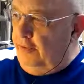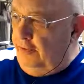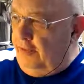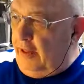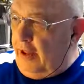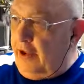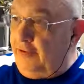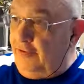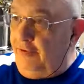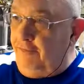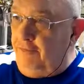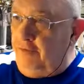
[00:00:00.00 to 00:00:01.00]
they
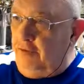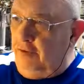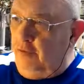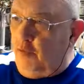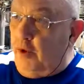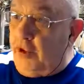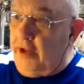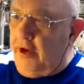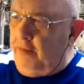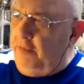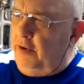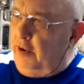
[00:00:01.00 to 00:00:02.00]
actually wake
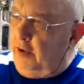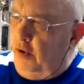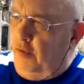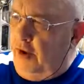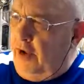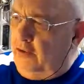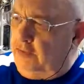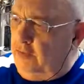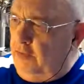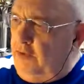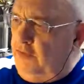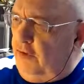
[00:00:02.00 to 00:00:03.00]
up. They're like, oh gosh,
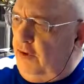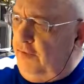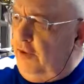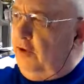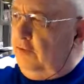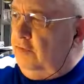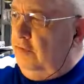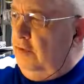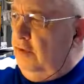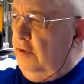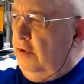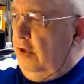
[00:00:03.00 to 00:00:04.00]
what is all this?
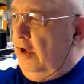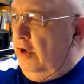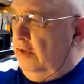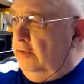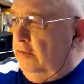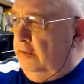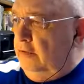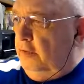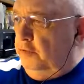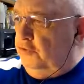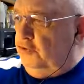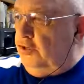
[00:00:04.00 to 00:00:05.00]

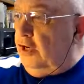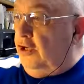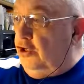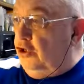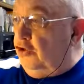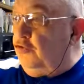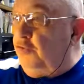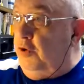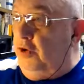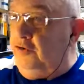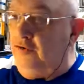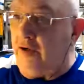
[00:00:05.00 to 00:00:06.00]
There was a study just
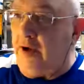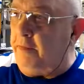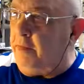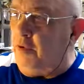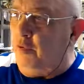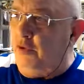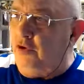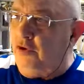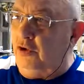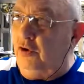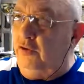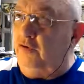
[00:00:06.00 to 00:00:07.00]
released a couple of weeks
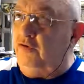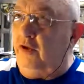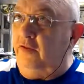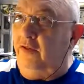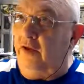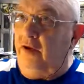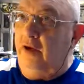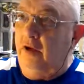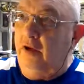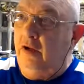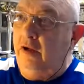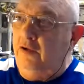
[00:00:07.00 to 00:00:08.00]
ago that said that
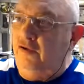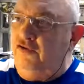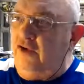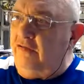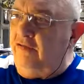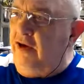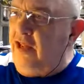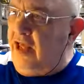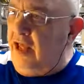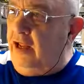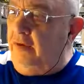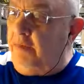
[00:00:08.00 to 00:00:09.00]

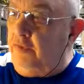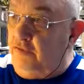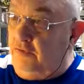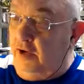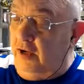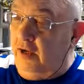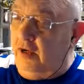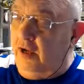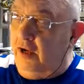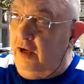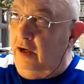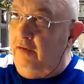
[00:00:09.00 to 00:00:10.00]
78%
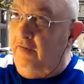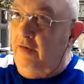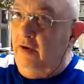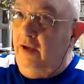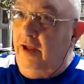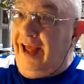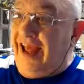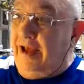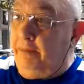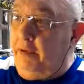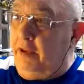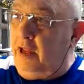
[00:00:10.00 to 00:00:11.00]
of
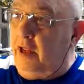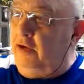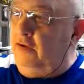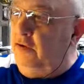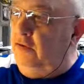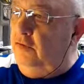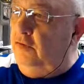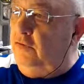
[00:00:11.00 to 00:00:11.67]
applications